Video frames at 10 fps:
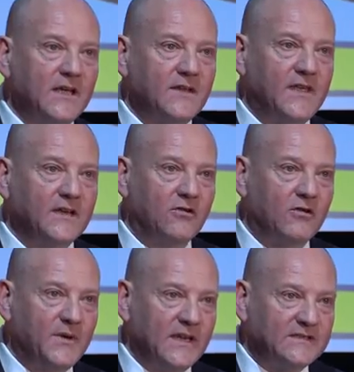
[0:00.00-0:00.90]
then your
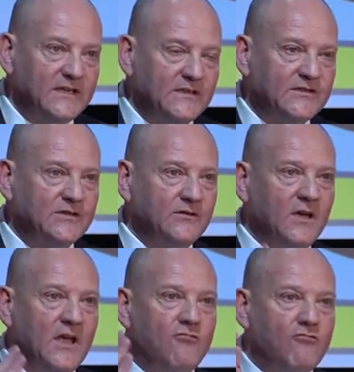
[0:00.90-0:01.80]
ability to
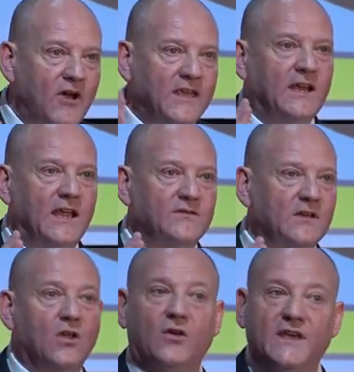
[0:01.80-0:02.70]
regulate the
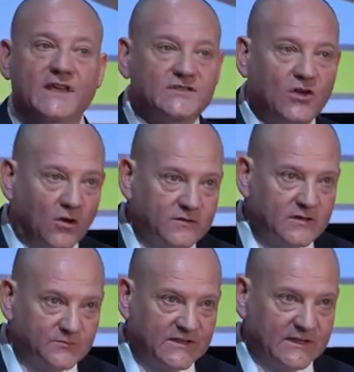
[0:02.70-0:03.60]
clock is gone
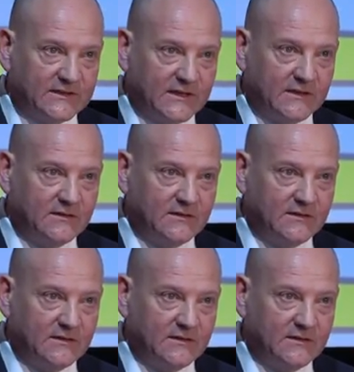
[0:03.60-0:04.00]
completely.